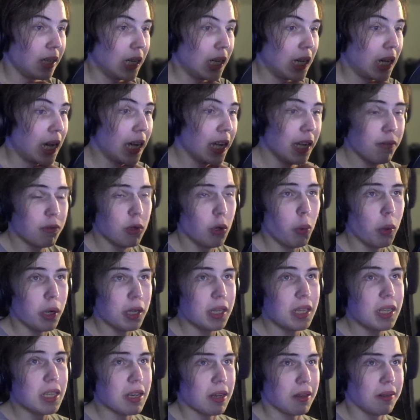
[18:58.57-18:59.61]
I have no
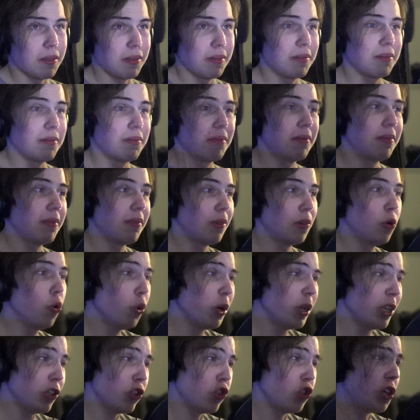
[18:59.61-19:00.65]
idea. Who
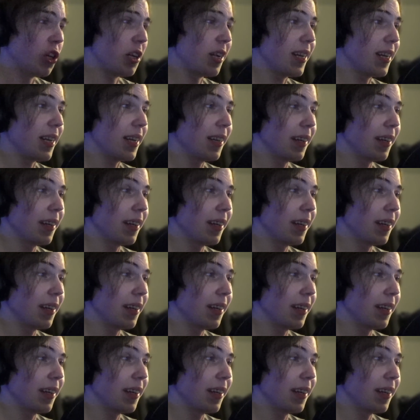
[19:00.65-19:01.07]
is Ginny?